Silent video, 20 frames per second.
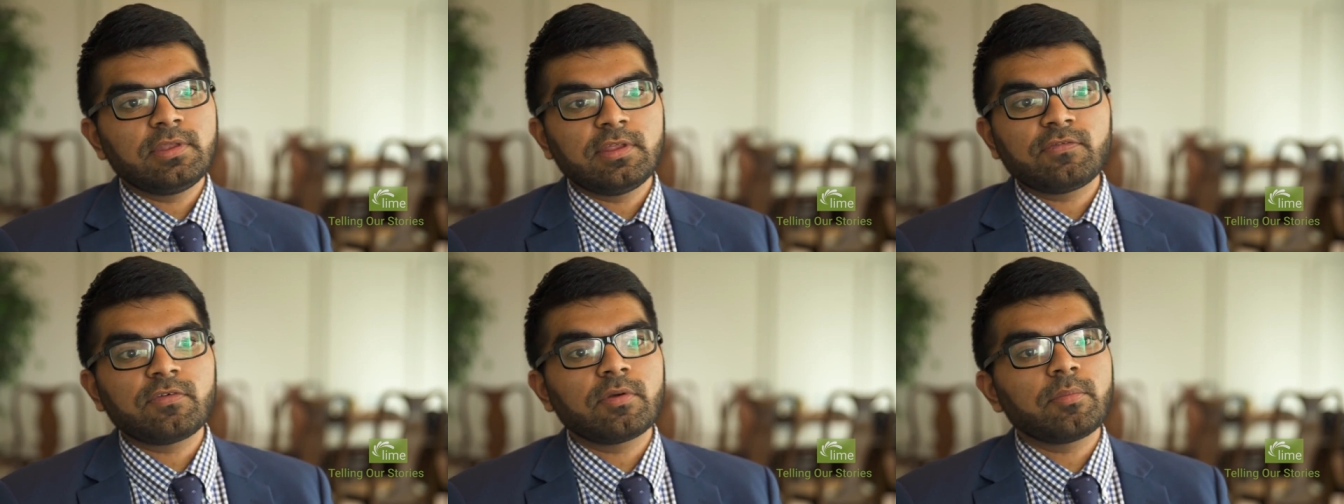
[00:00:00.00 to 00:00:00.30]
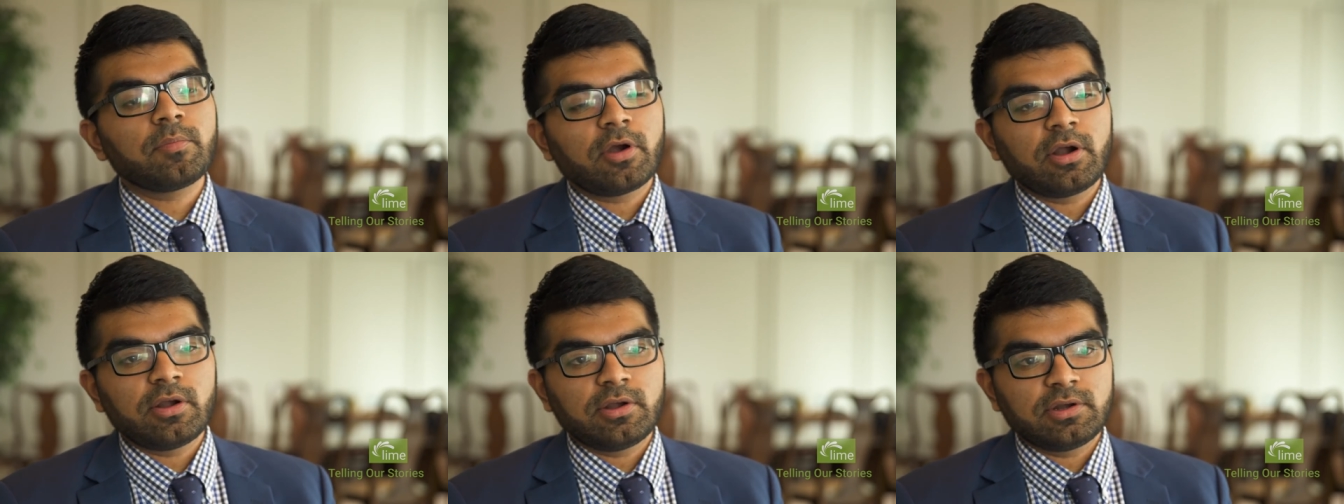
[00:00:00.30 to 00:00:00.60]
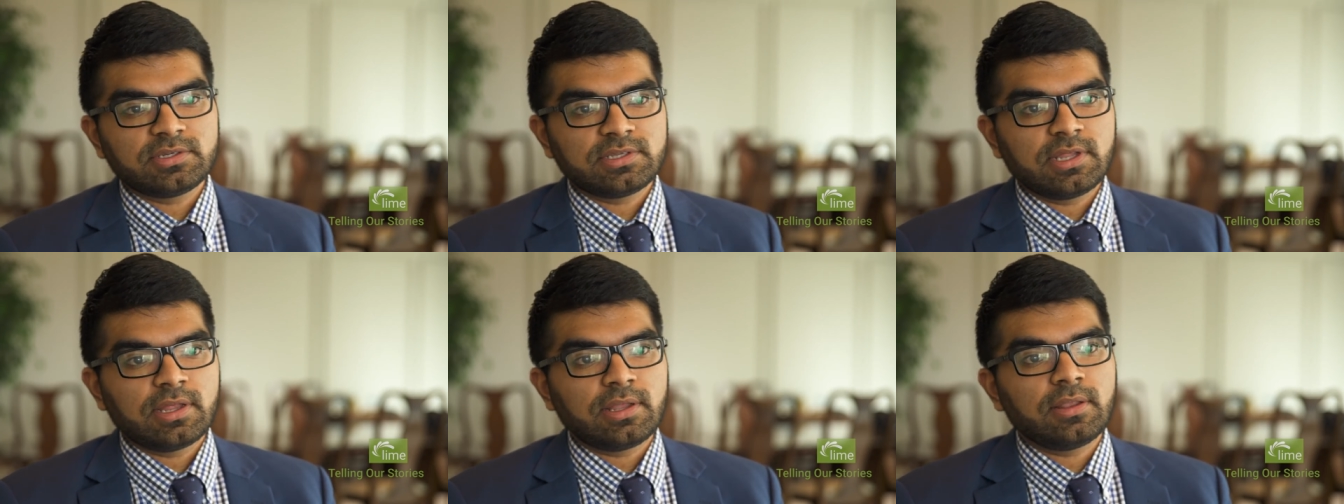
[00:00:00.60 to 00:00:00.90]
different
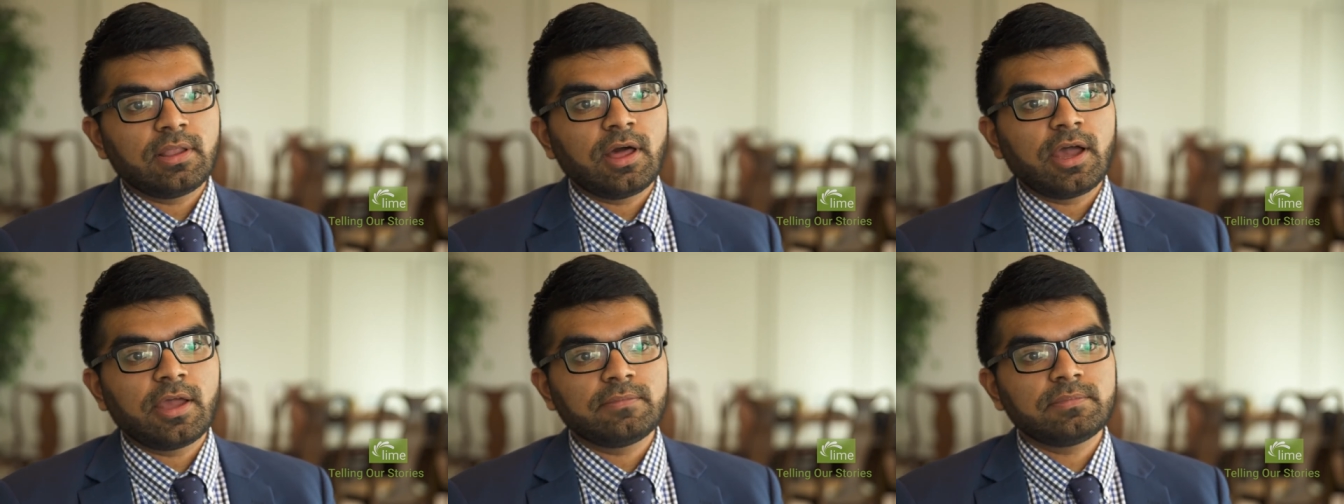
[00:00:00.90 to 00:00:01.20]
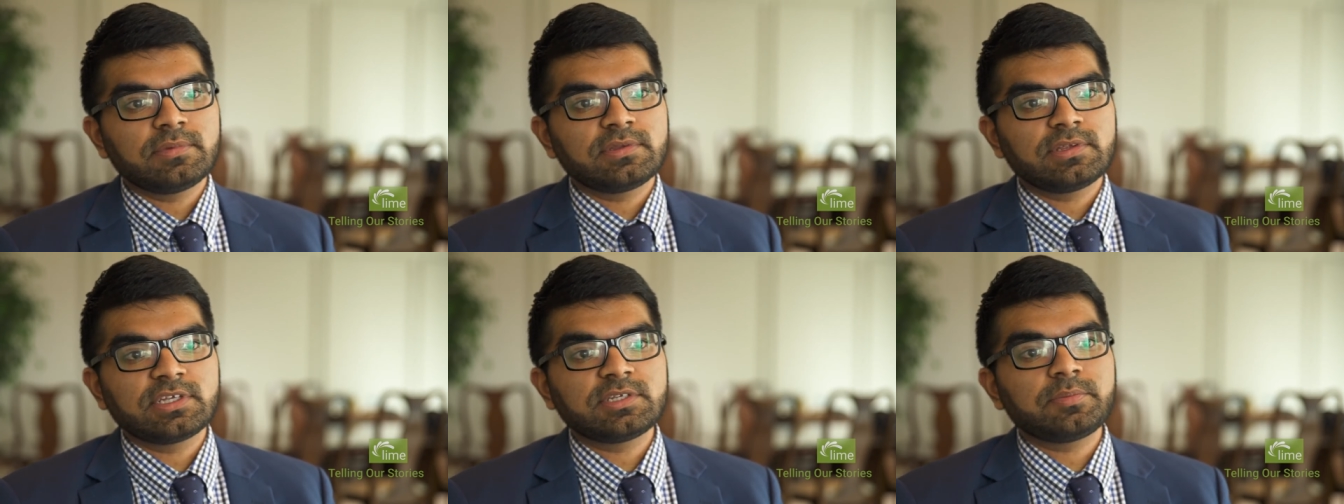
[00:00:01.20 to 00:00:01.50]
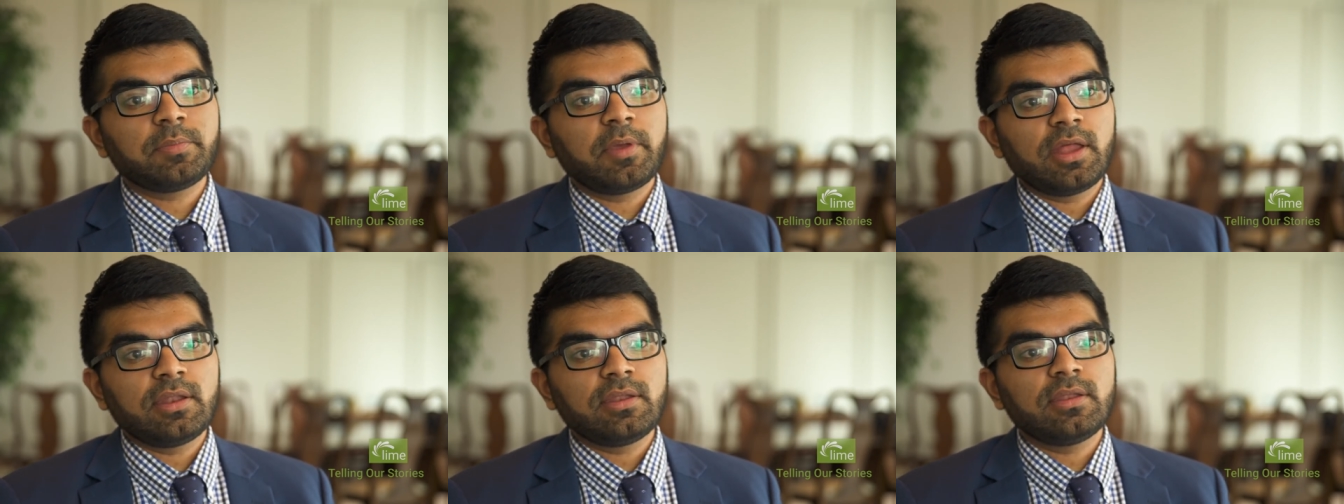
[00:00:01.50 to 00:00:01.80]
partners that Lime's
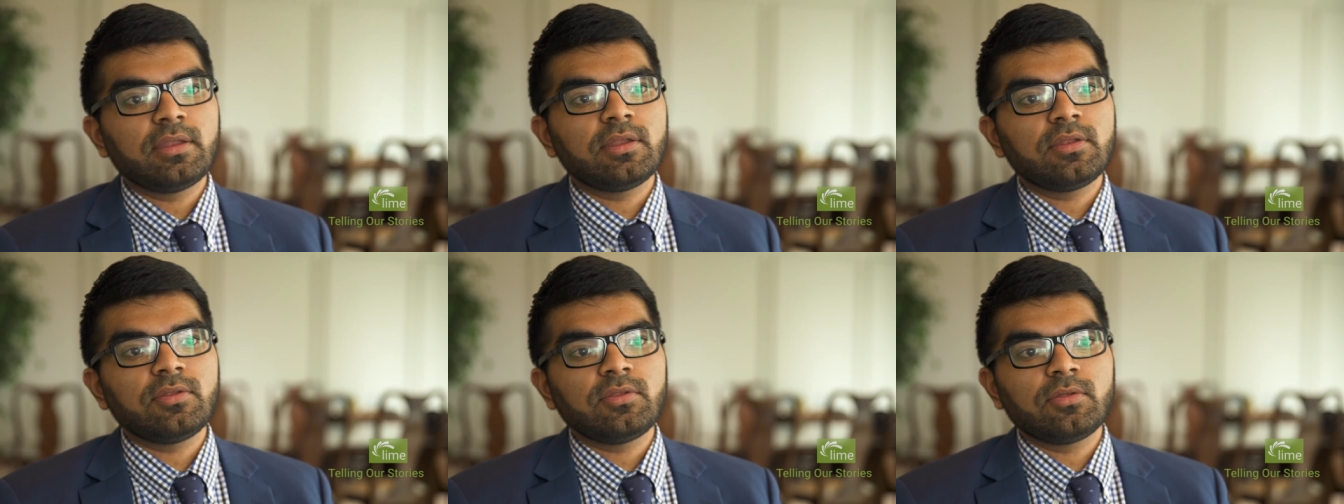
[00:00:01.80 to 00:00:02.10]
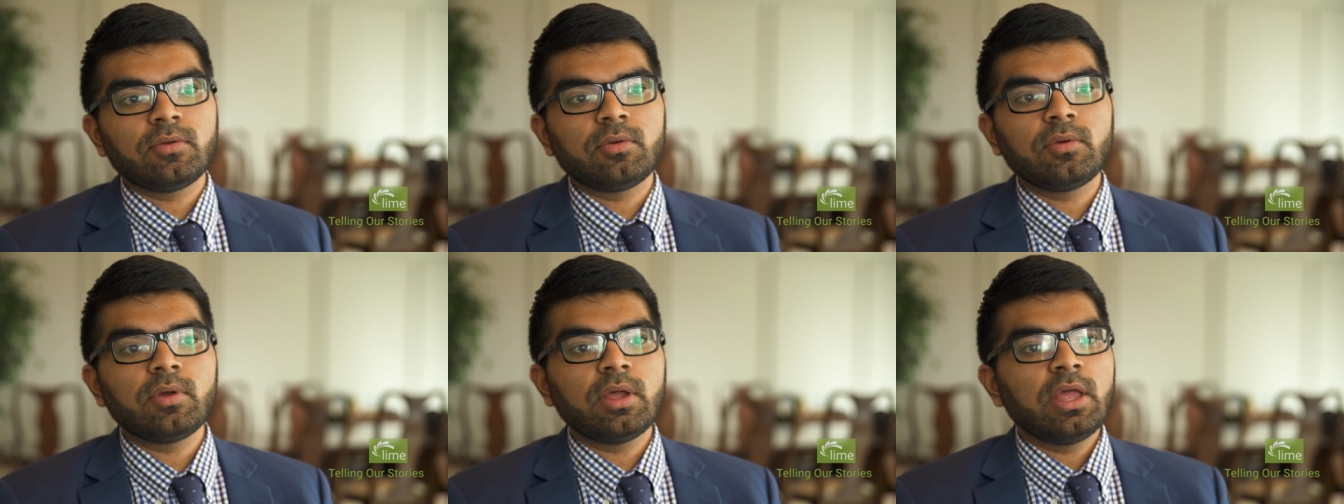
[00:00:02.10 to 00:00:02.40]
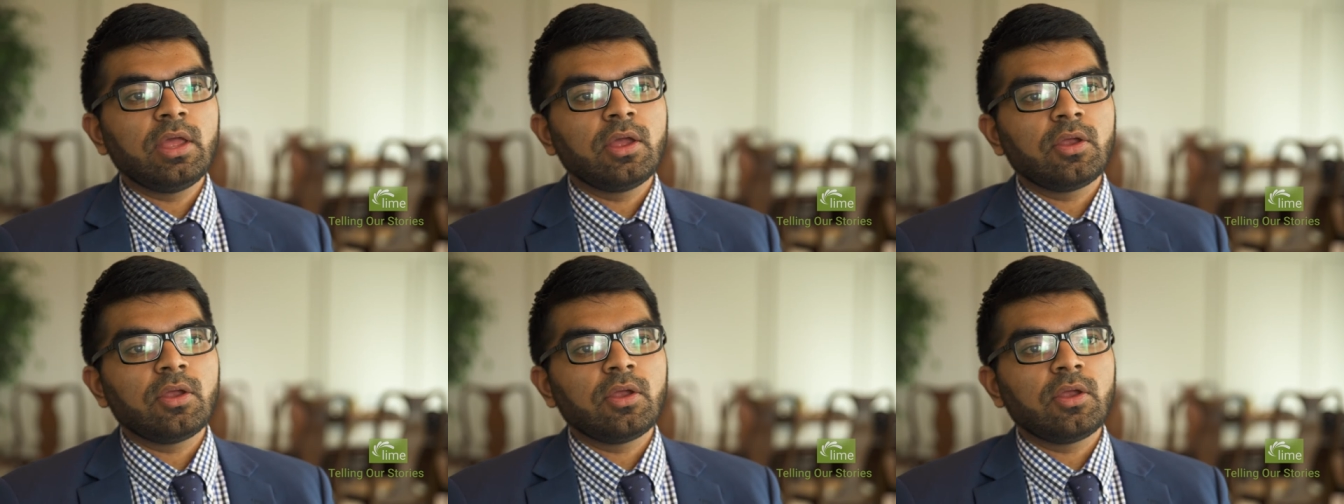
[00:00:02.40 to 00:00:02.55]
expanded into,